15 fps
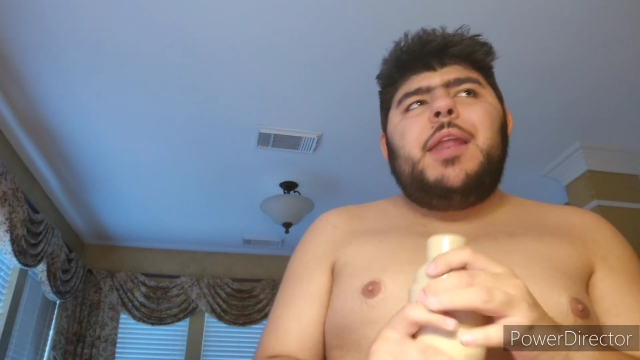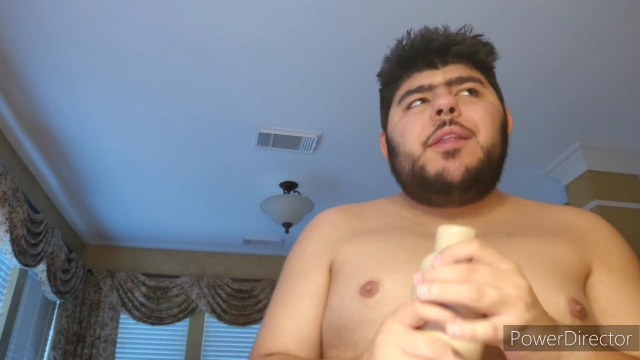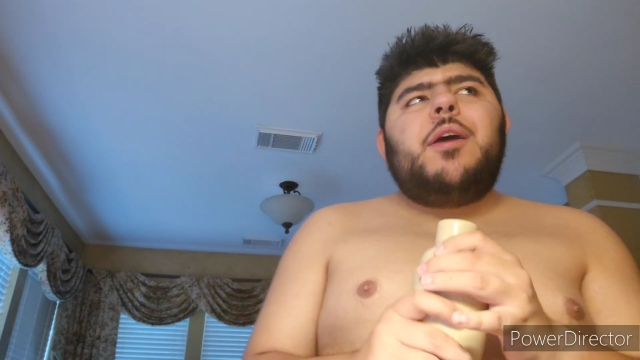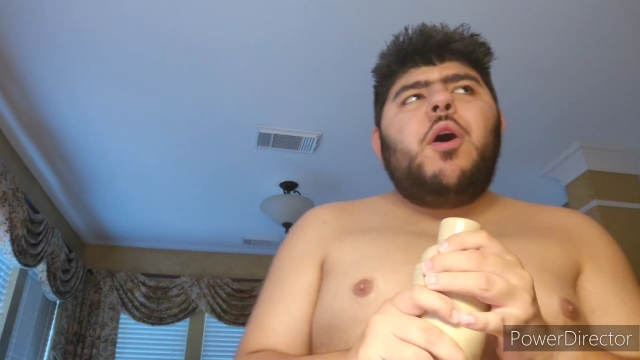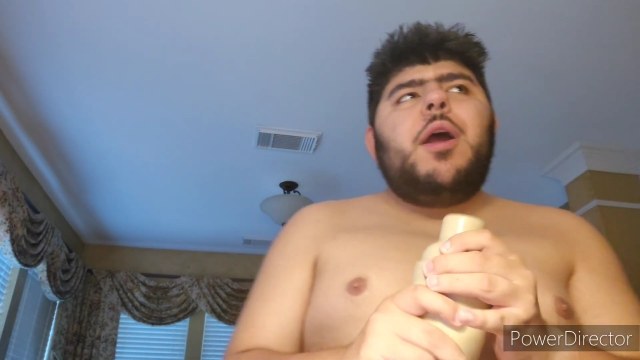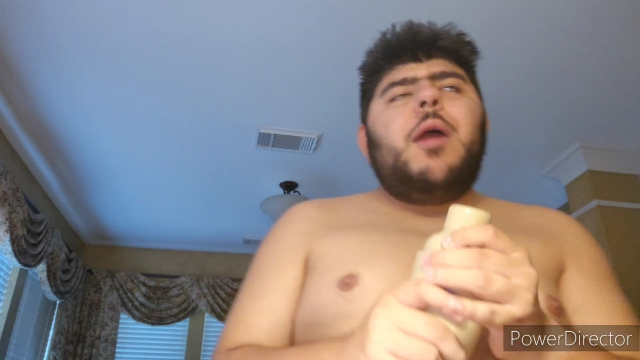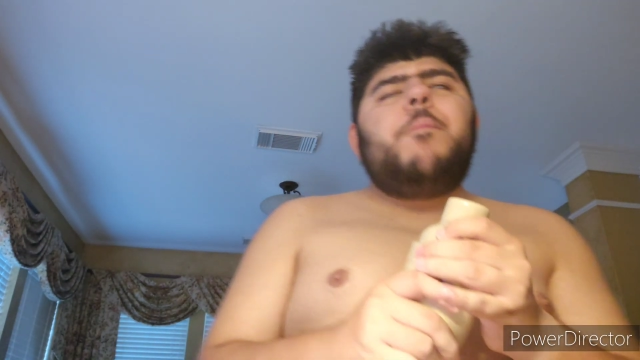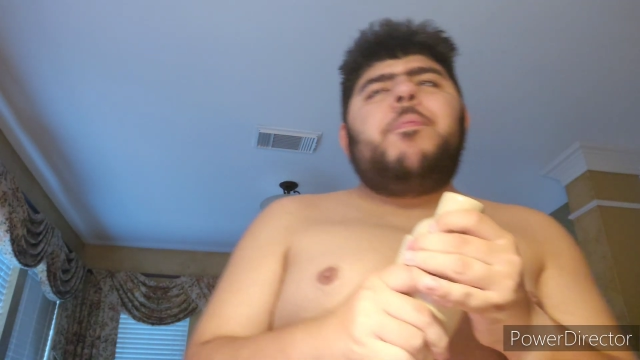in
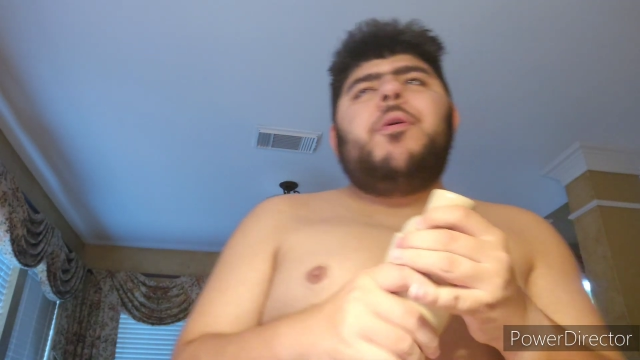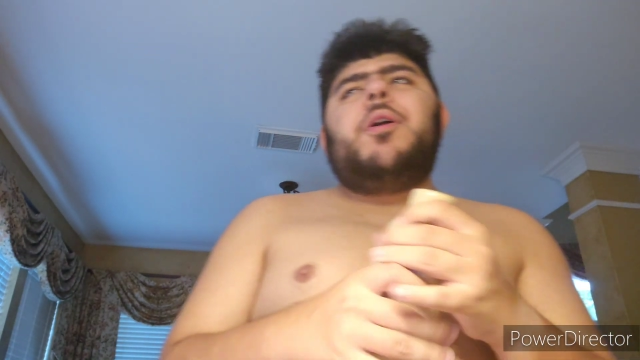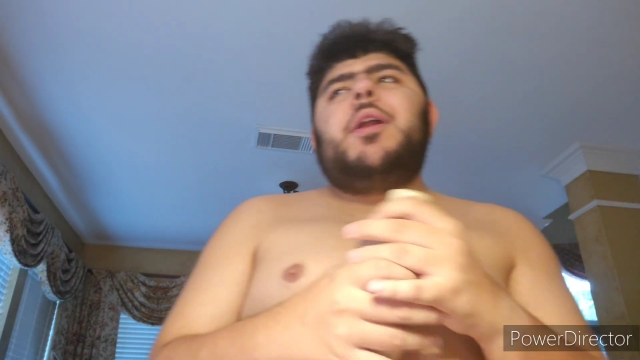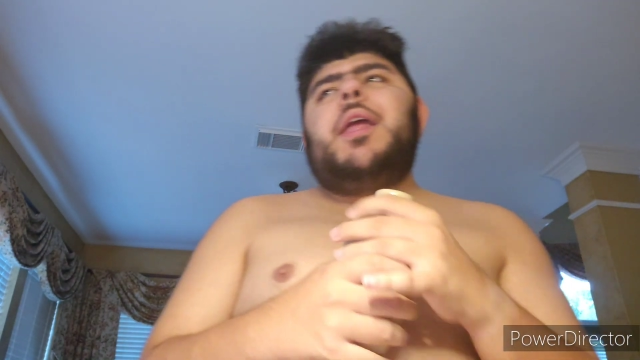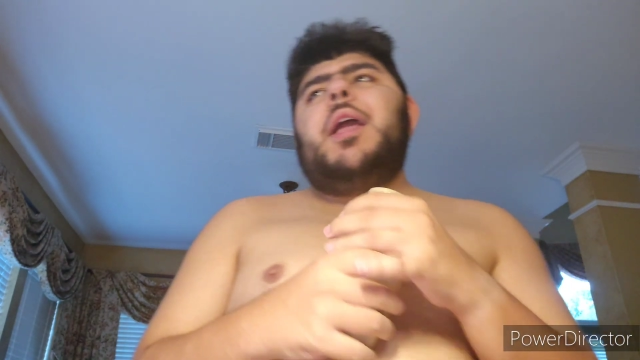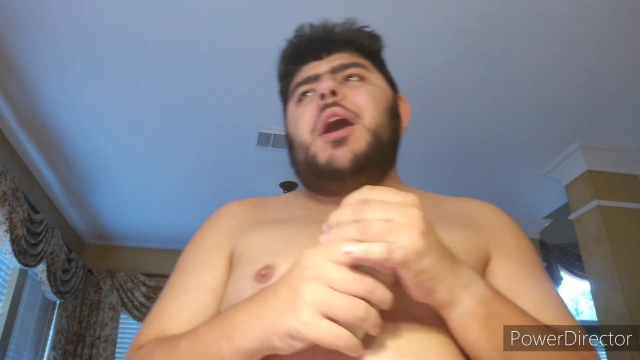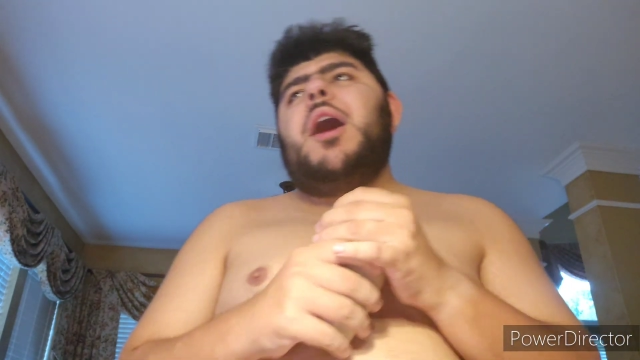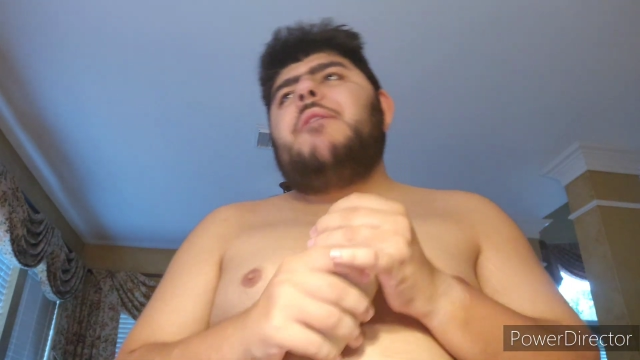the
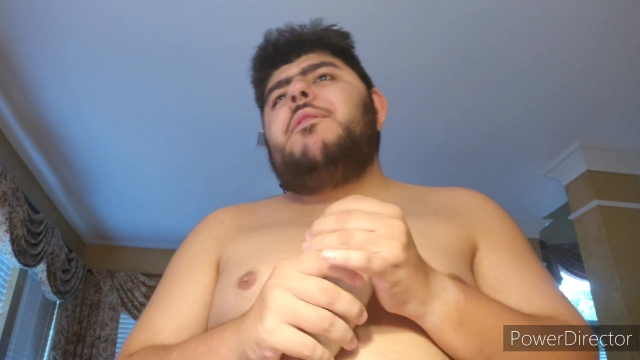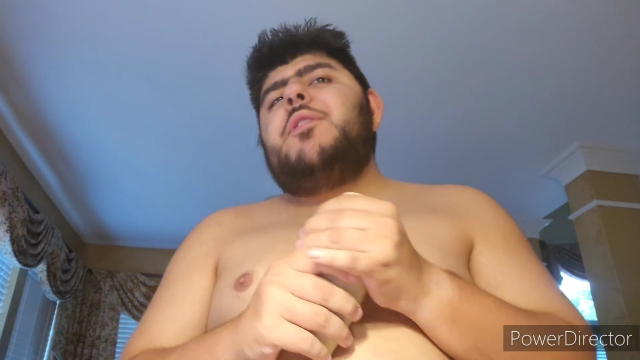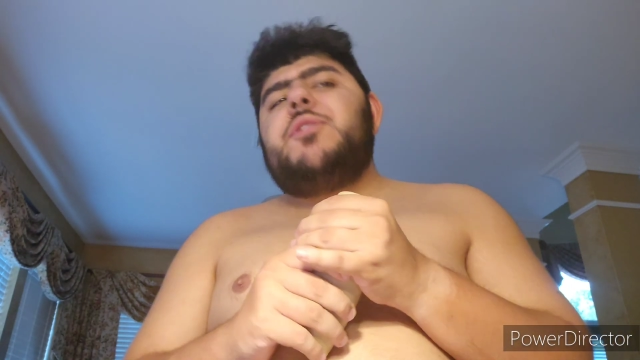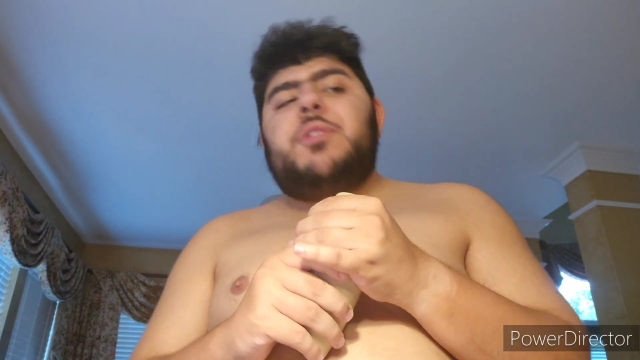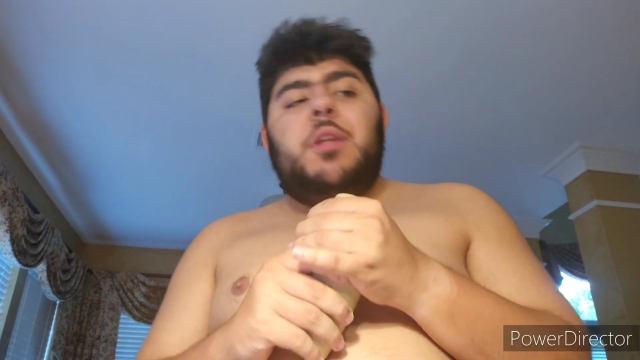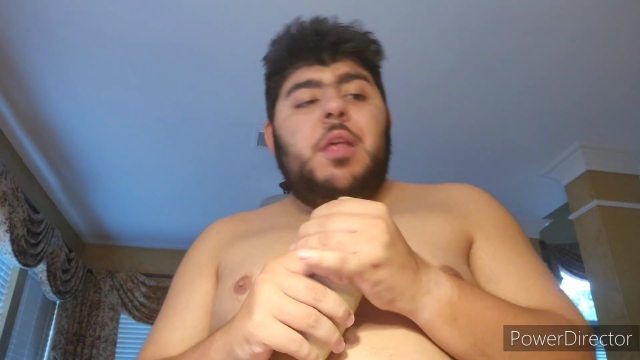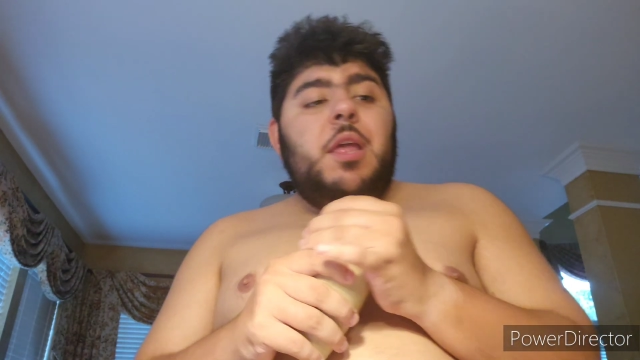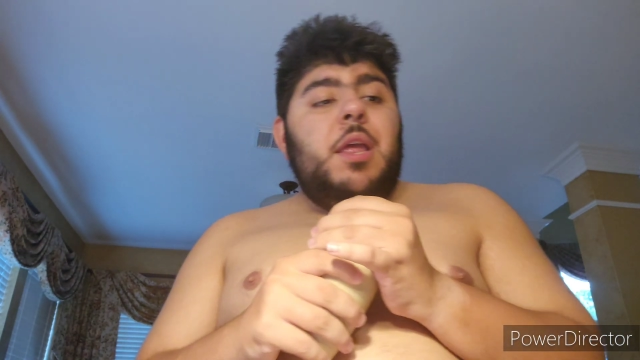airport in Cabos.